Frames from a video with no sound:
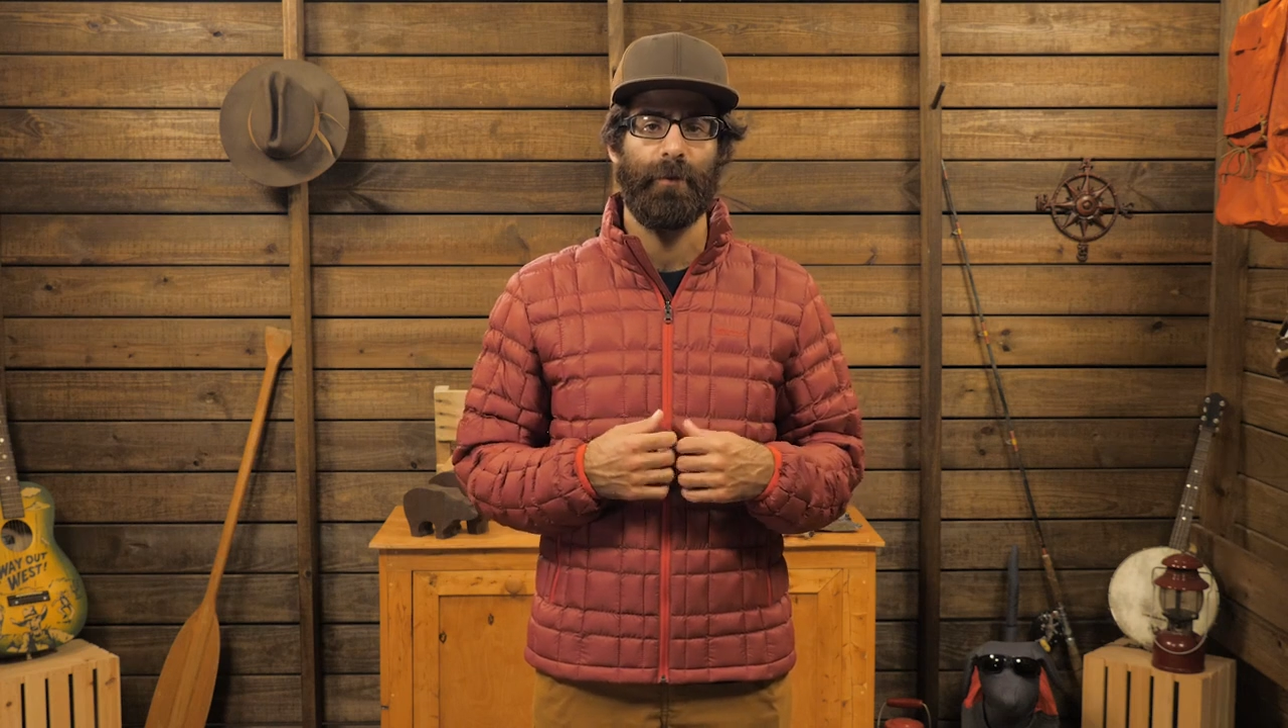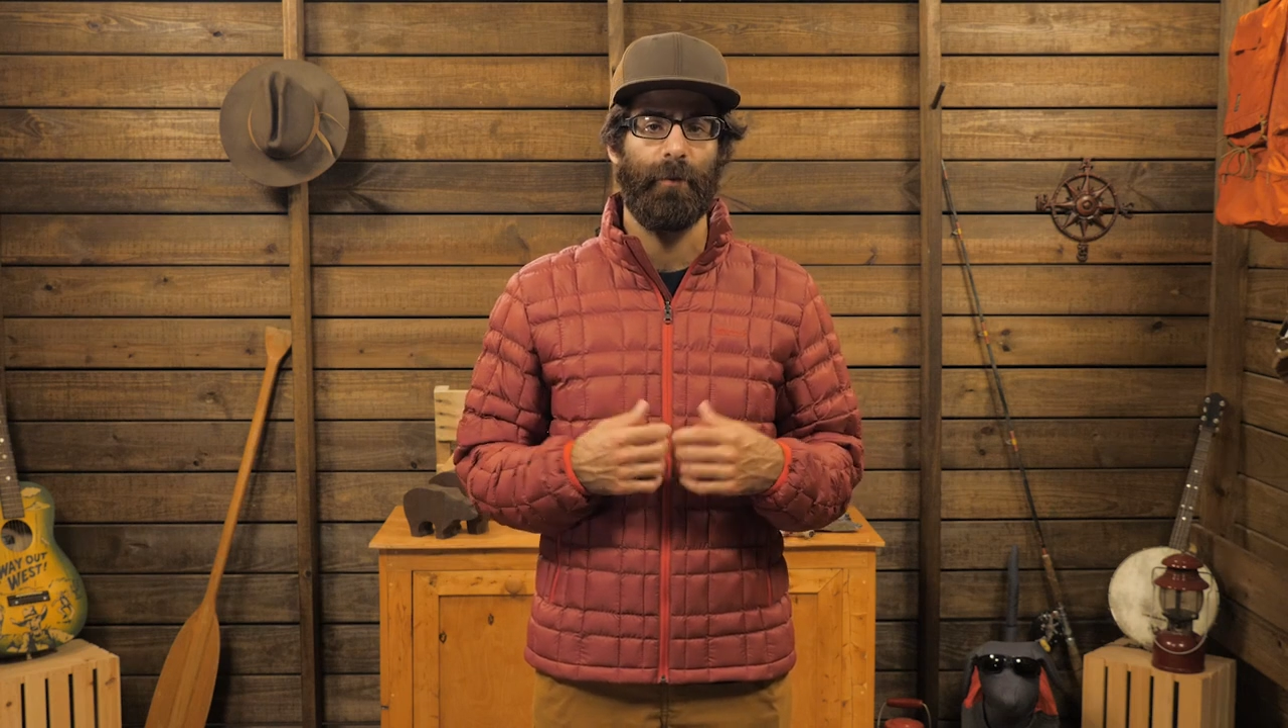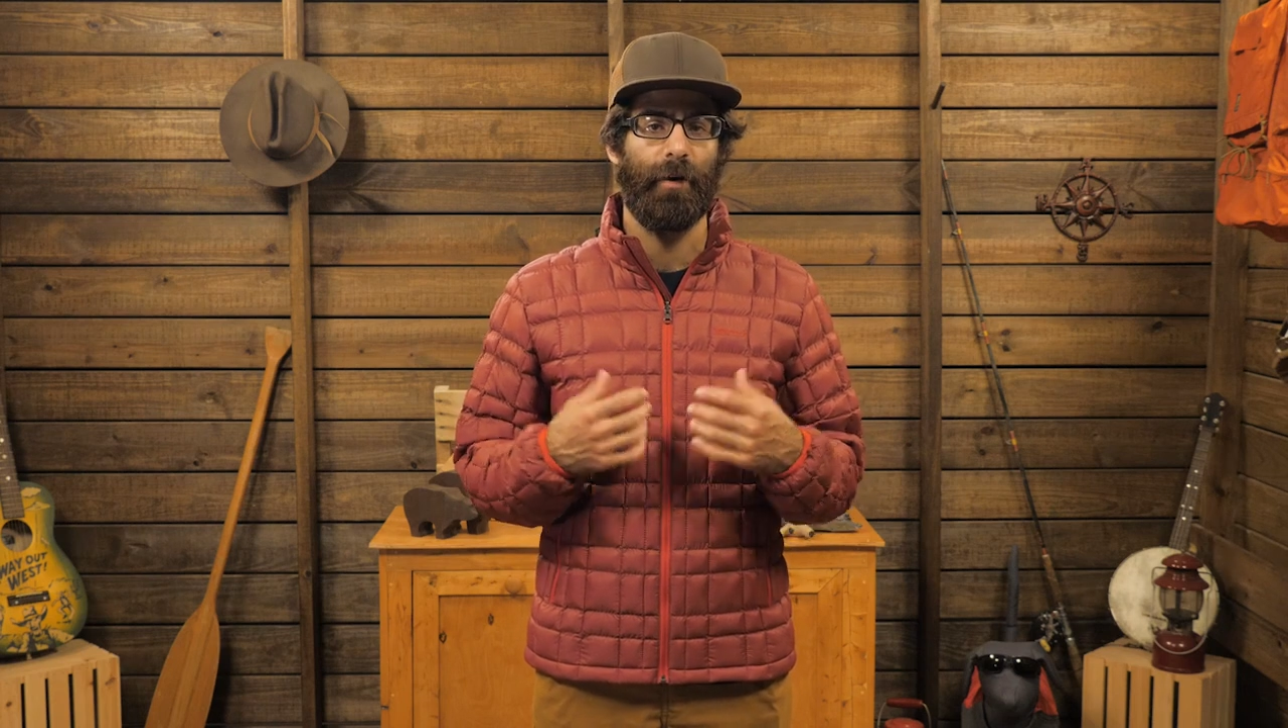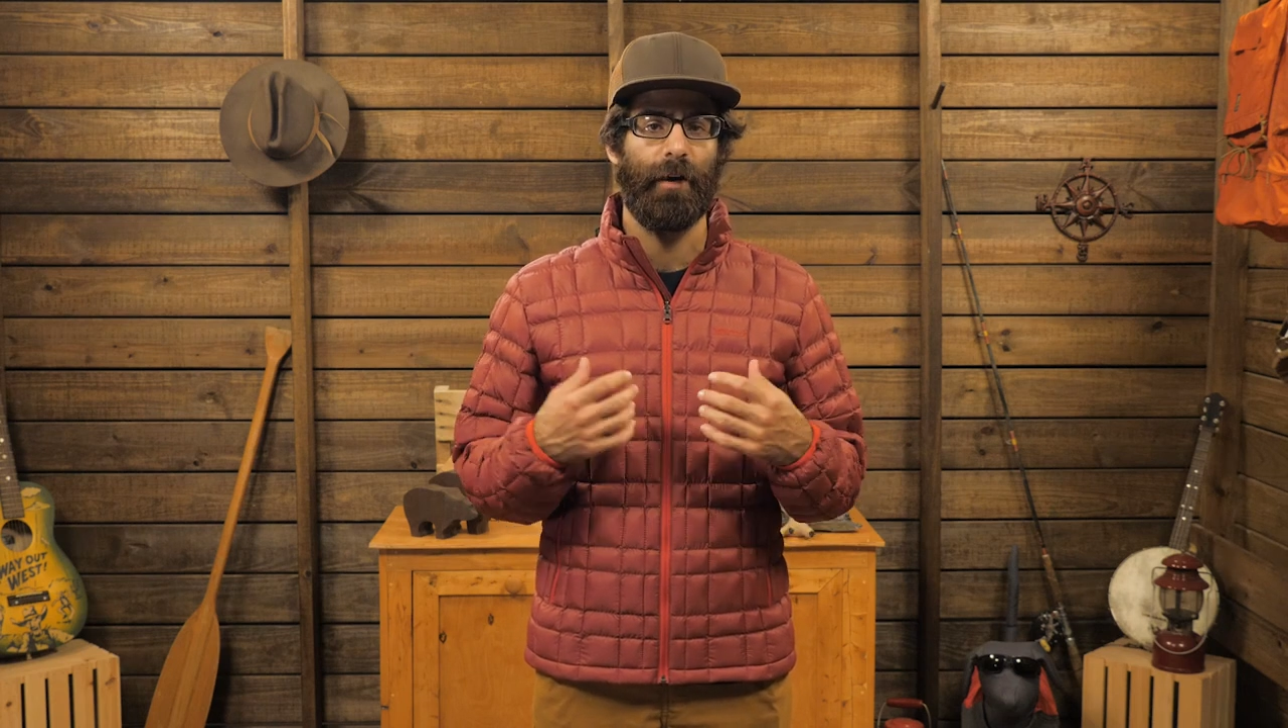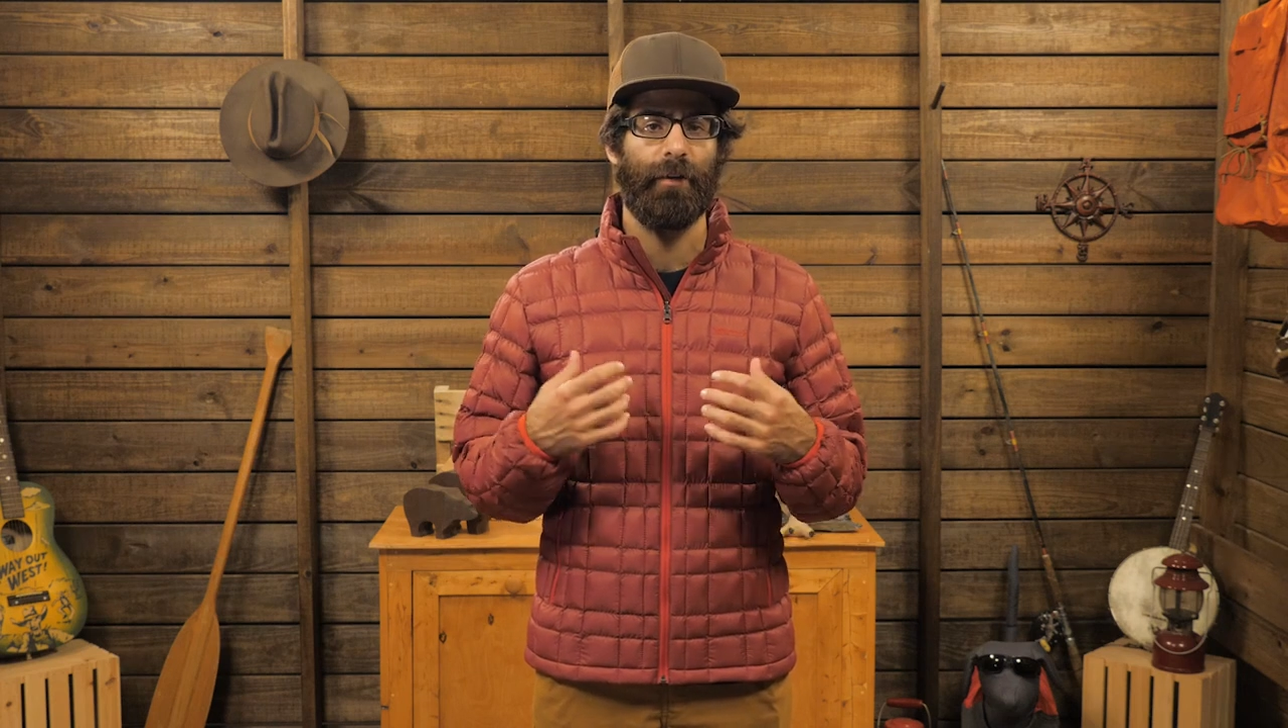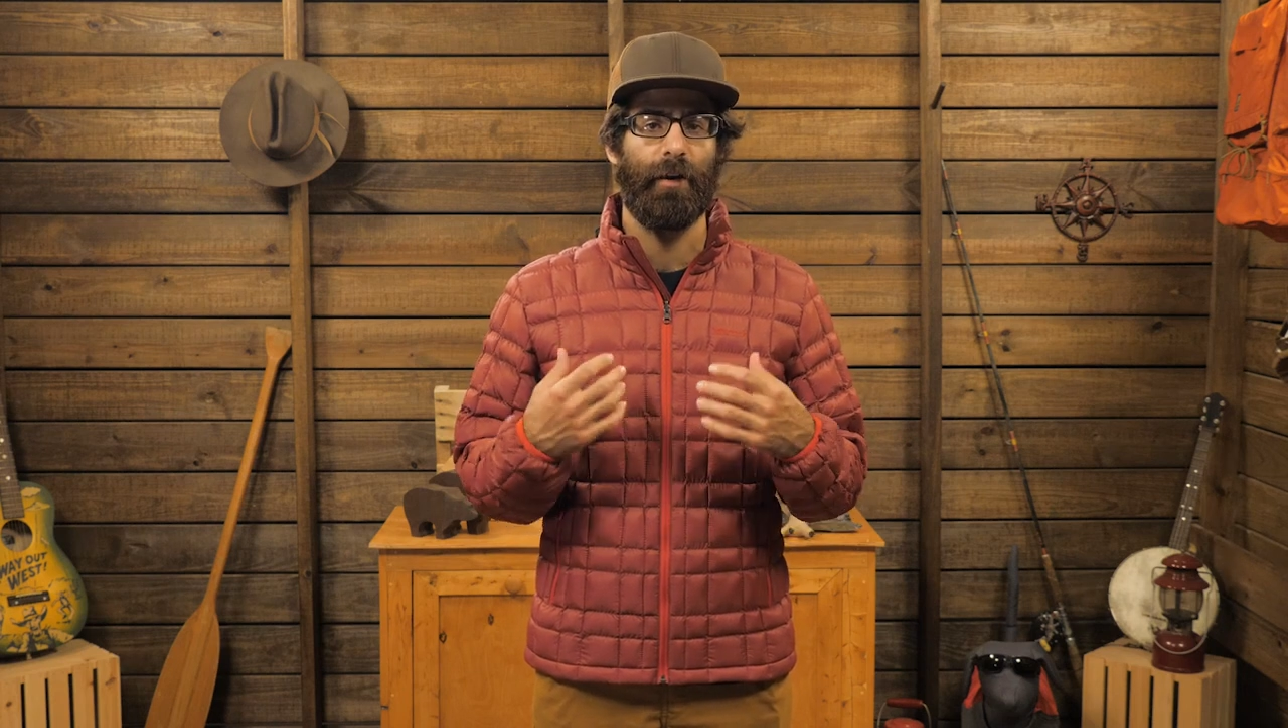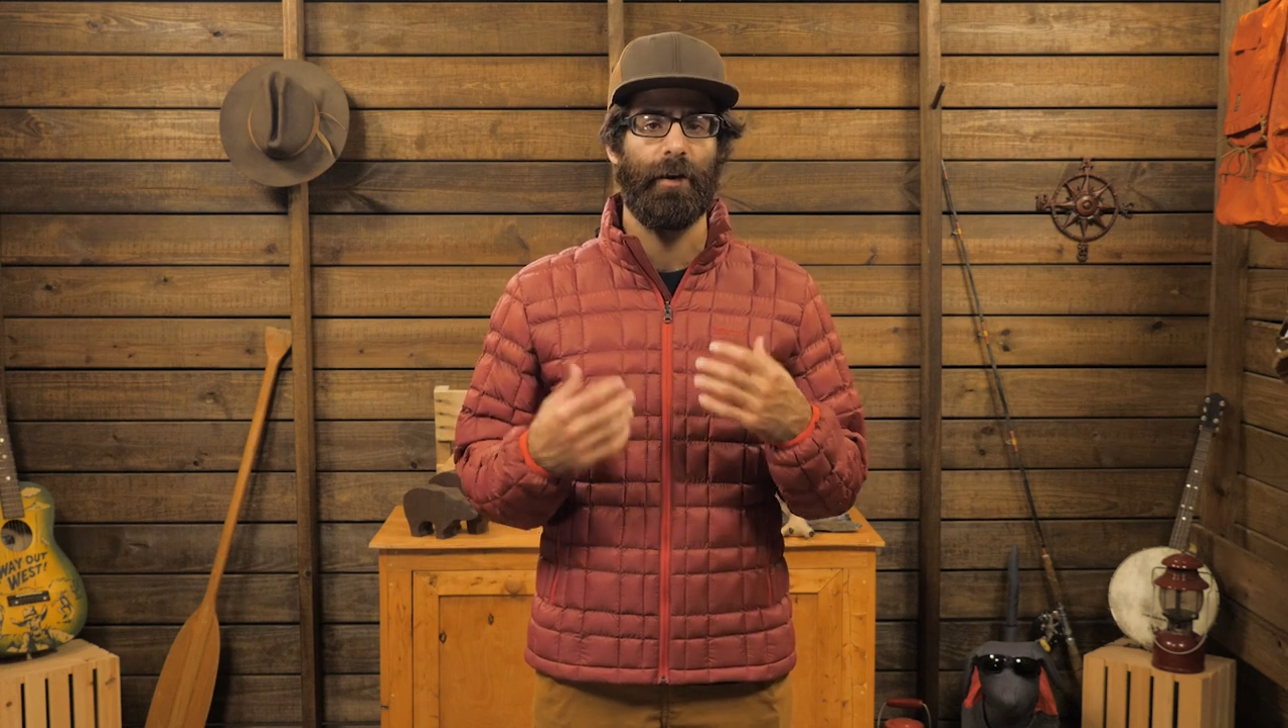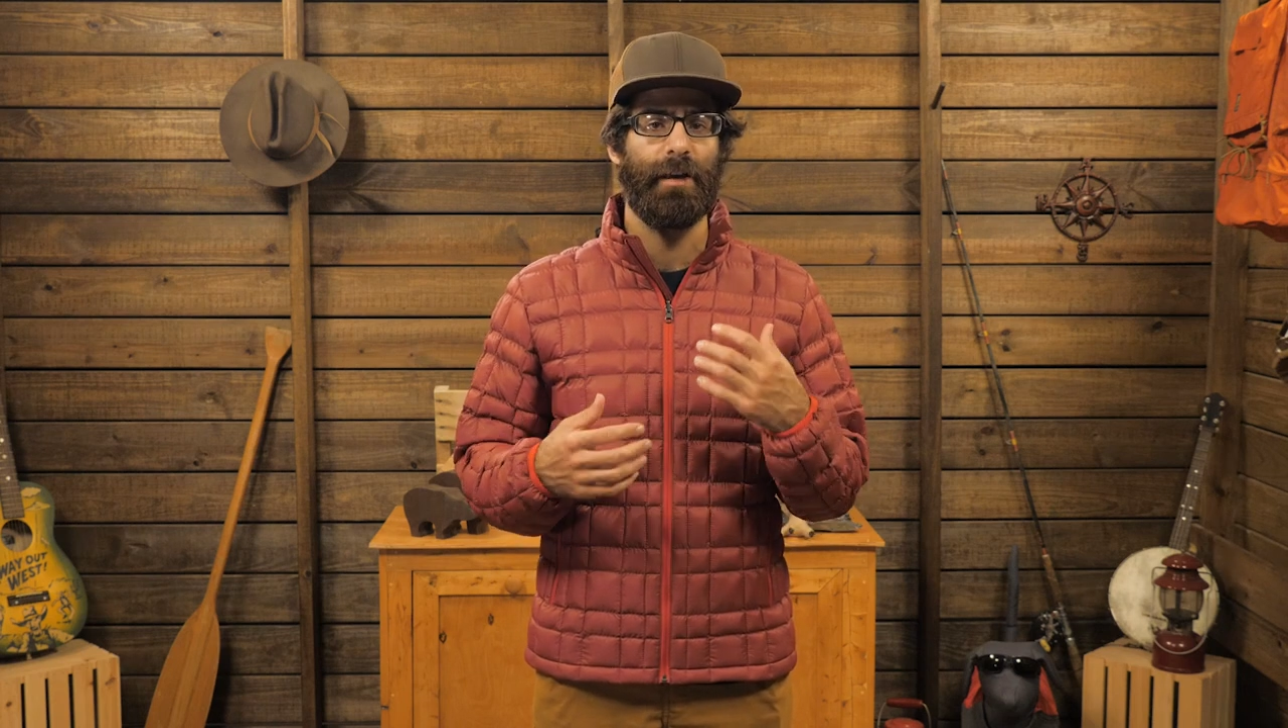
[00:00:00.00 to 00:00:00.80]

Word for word: but there